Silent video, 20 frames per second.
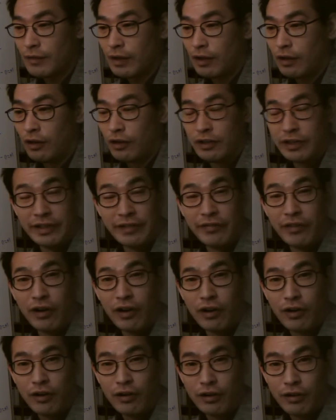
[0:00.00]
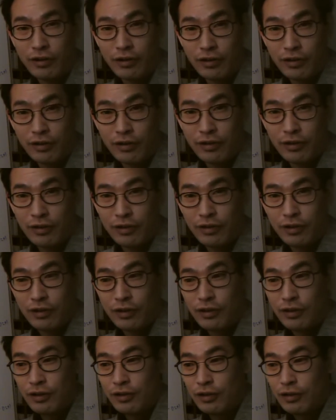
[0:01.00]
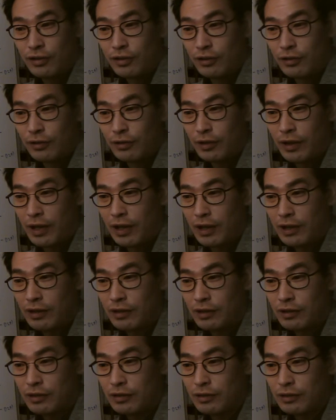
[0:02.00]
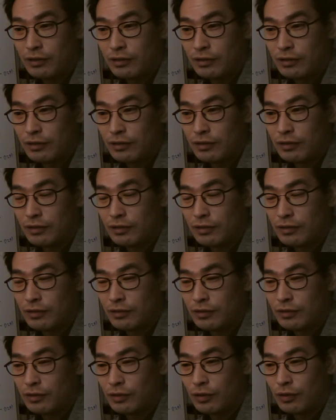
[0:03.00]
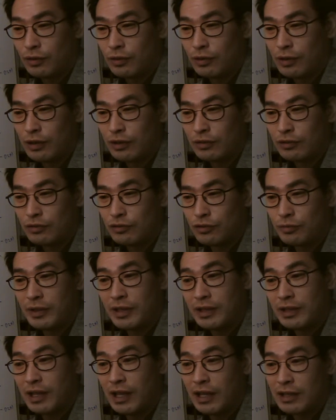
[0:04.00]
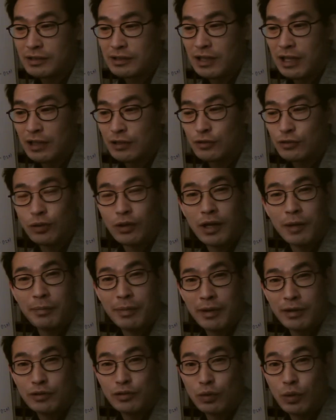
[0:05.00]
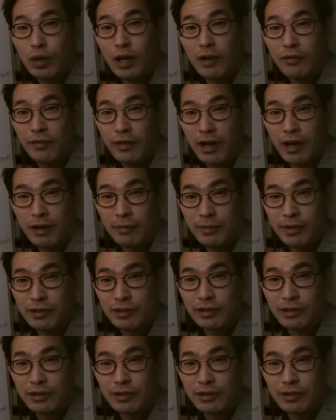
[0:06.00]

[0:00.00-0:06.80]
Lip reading: a river. Okay, so to me that's like solar farm in the